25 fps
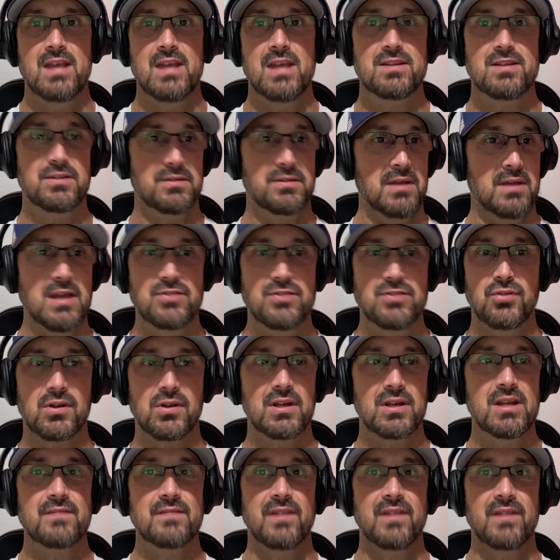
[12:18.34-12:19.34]
He
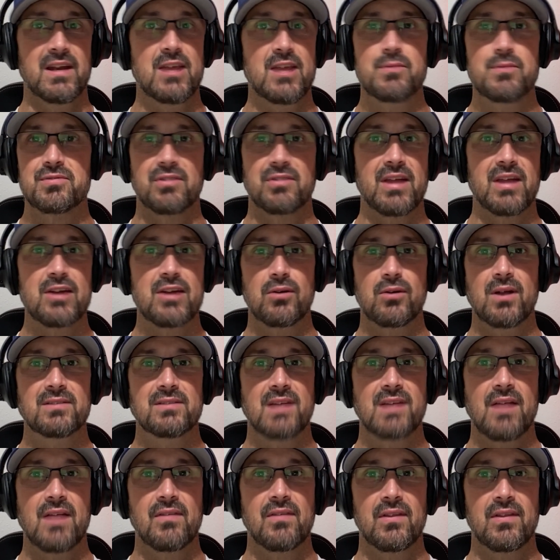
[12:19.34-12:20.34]
took an invite. He was later
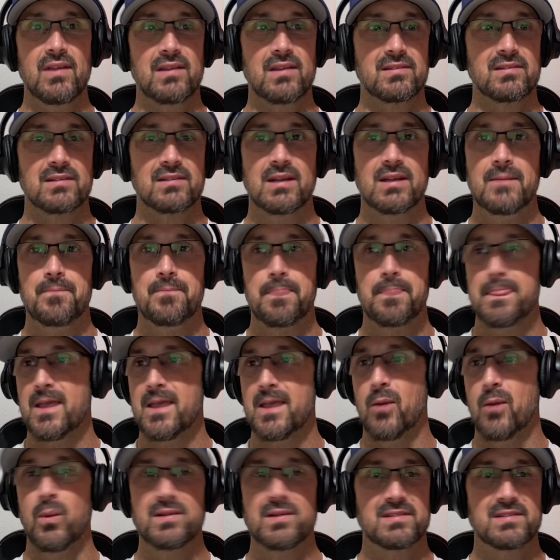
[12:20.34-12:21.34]
on down the list.
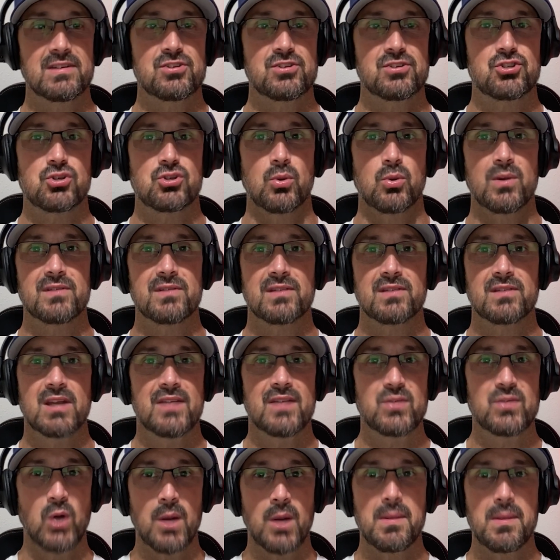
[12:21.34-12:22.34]
It wasn't his choice.
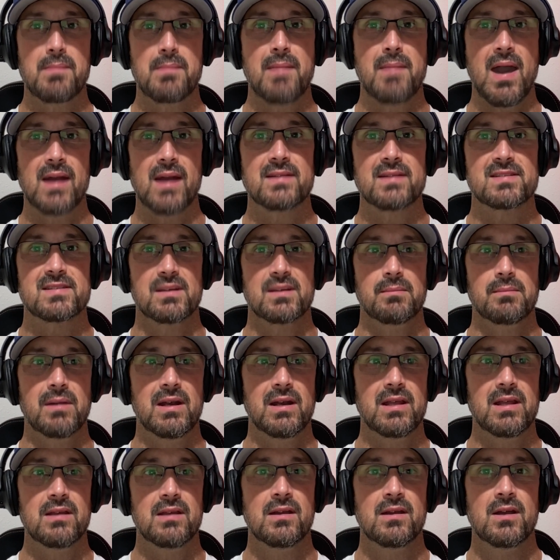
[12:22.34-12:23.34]
If you want to be mad at
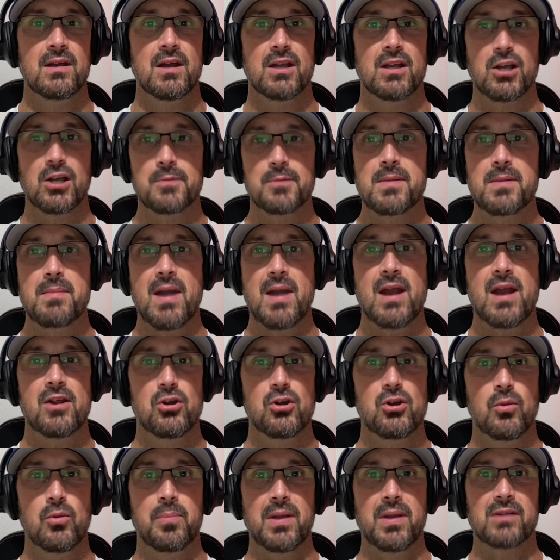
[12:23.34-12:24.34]
somebody, go be
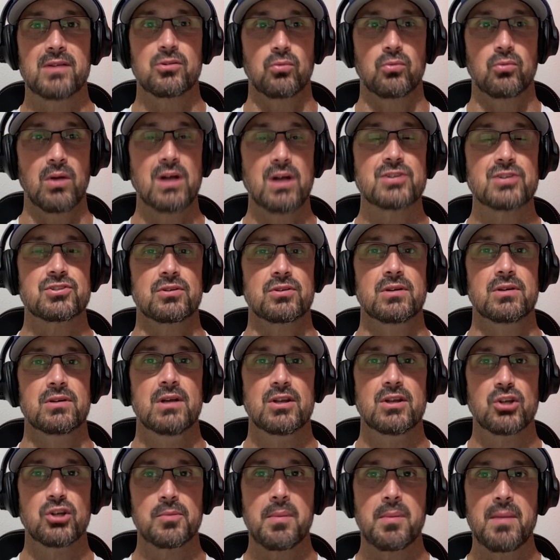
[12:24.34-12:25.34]
mad at who picked the roster.
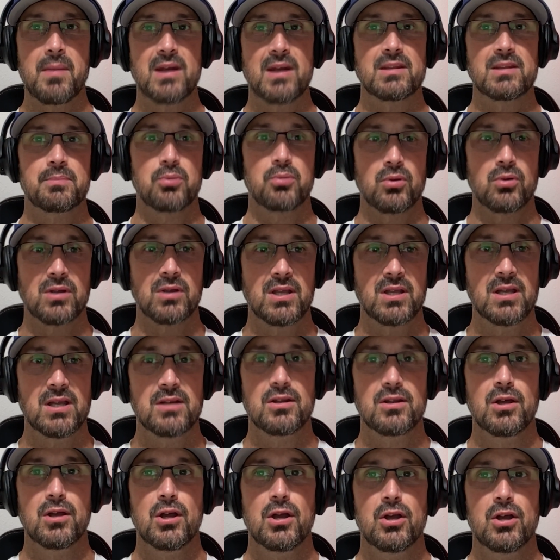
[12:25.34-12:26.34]
Don't be mad at the poor
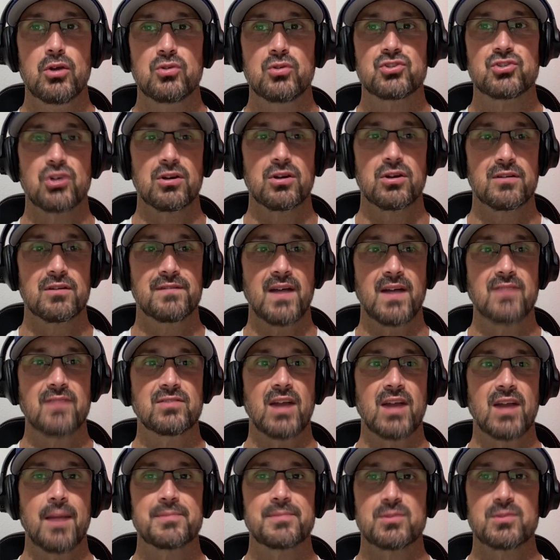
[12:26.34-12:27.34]
kid who started
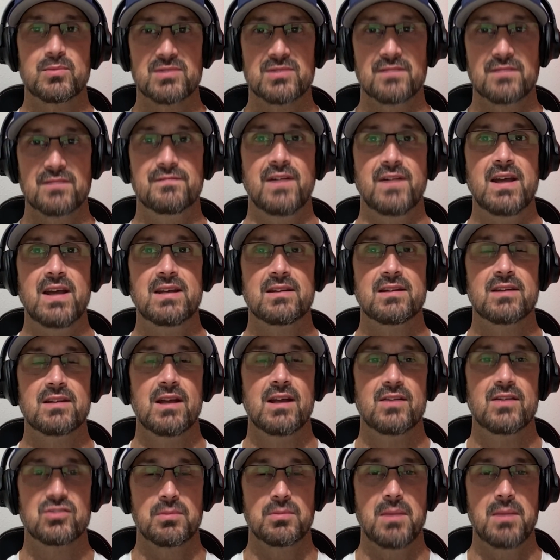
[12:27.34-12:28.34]
5 times and was
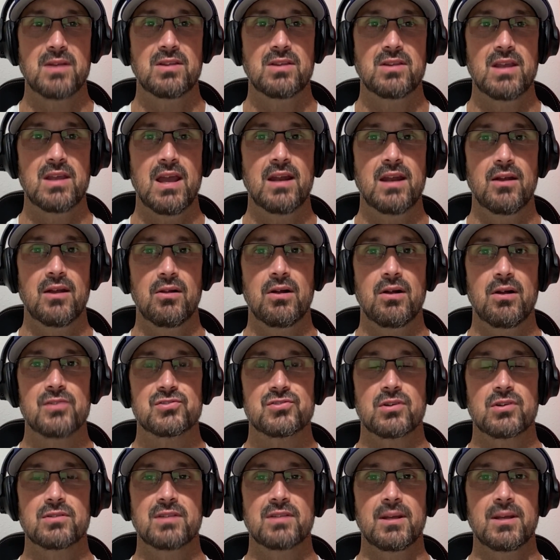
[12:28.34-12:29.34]
invited to make the NL
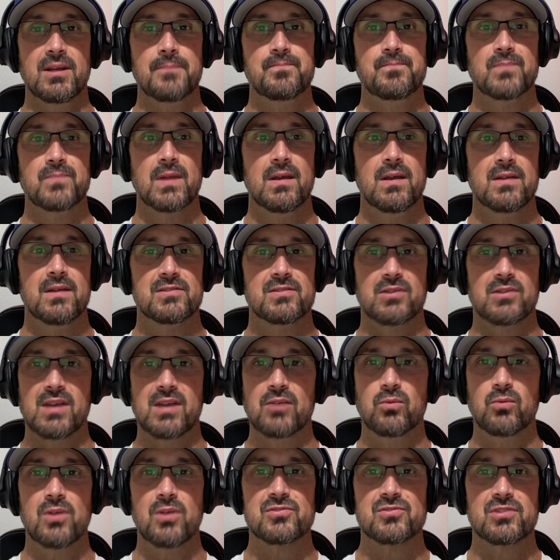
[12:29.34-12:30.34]
All-Star team. So
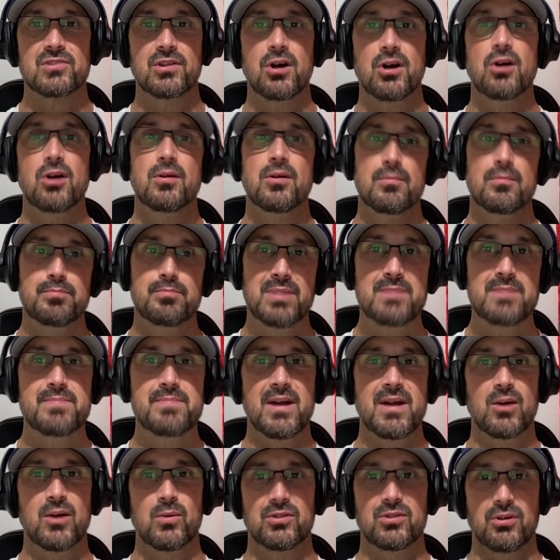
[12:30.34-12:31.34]
Ken Rosenthal, be
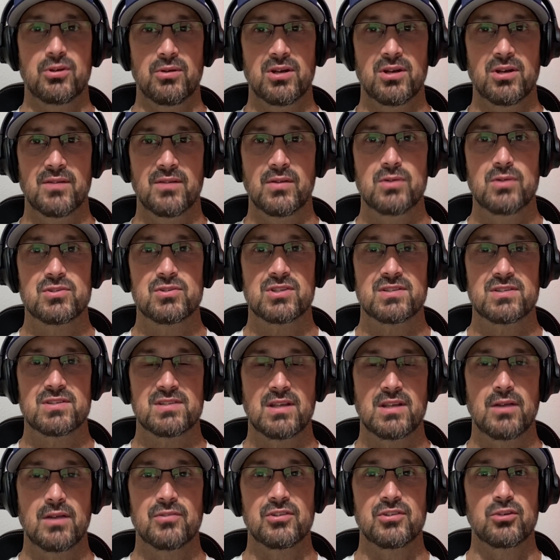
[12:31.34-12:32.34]
better with your interviews,
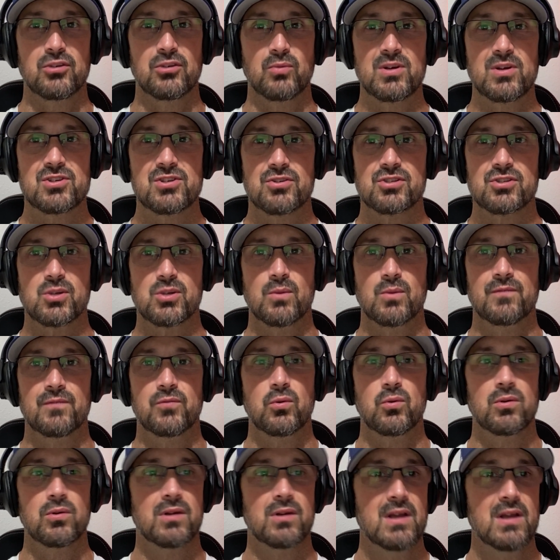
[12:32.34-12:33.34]
skills, and your research
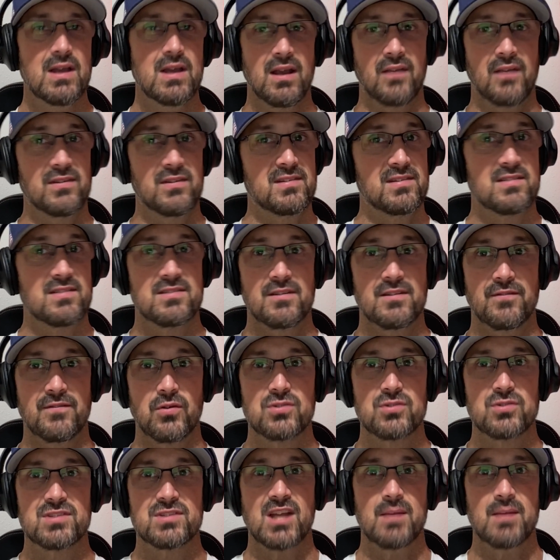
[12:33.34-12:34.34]
going forward. This isn't the
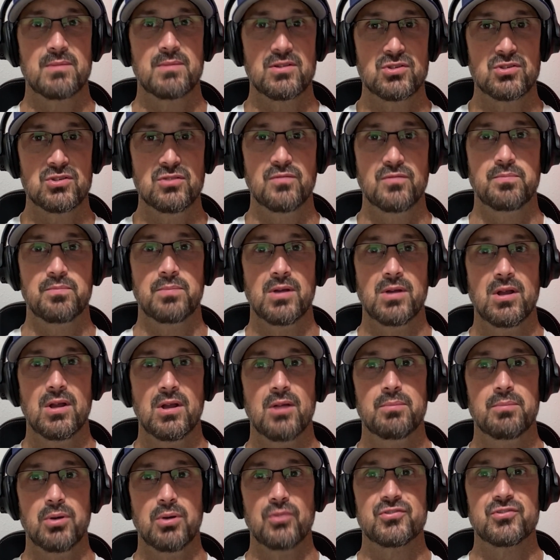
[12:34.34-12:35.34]
first time that you've
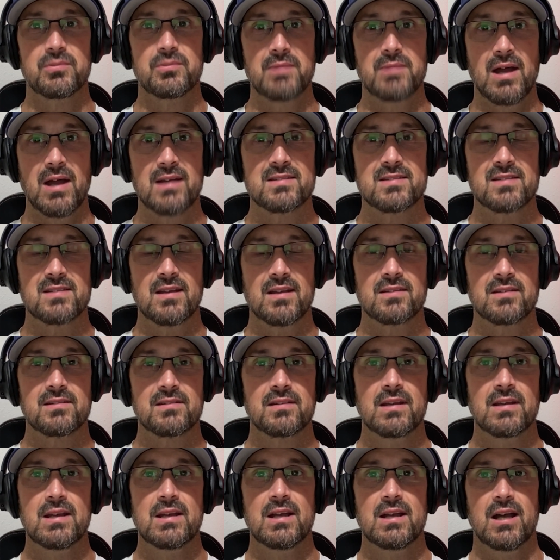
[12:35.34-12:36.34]
pulled some
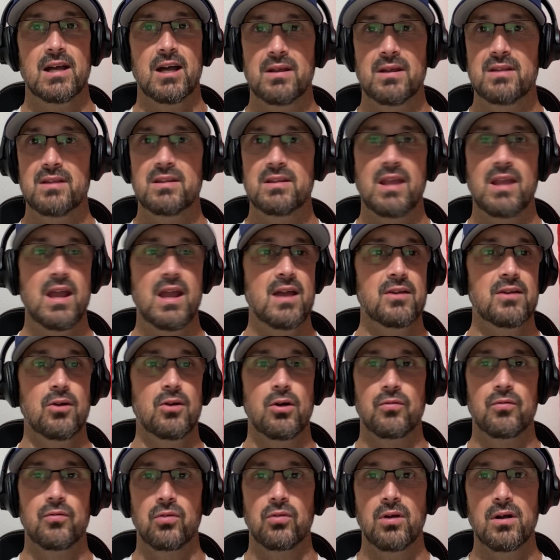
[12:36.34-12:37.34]
nonsense. But in the
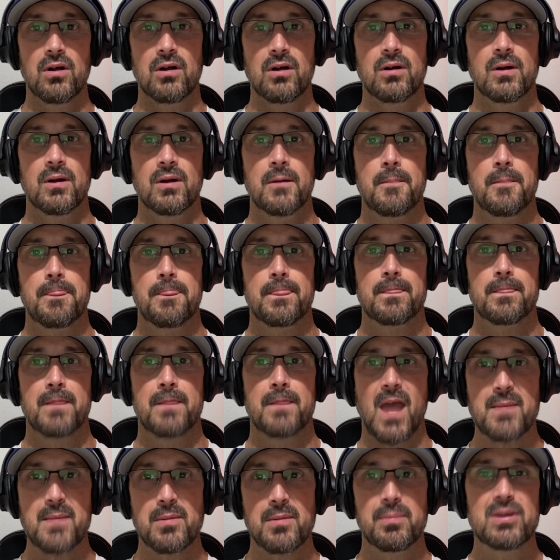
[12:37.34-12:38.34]
end, overall,
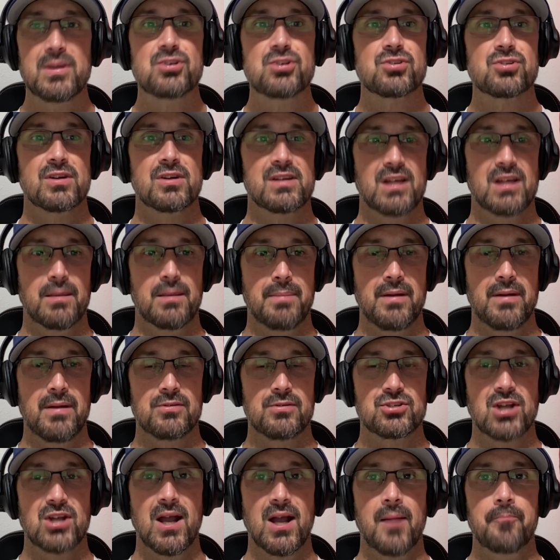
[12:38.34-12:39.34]
MLB should have done a
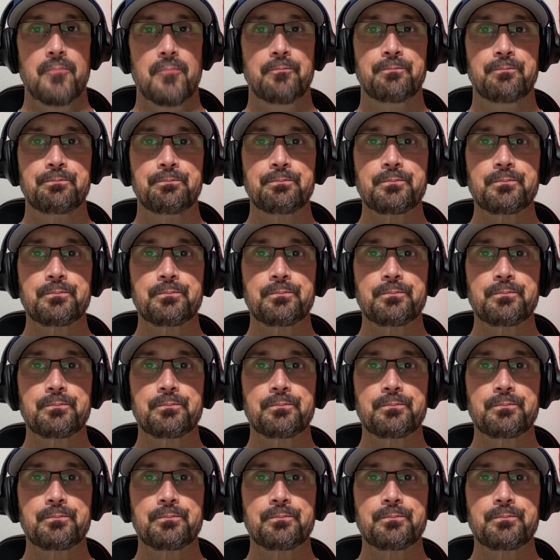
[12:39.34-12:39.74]
better job.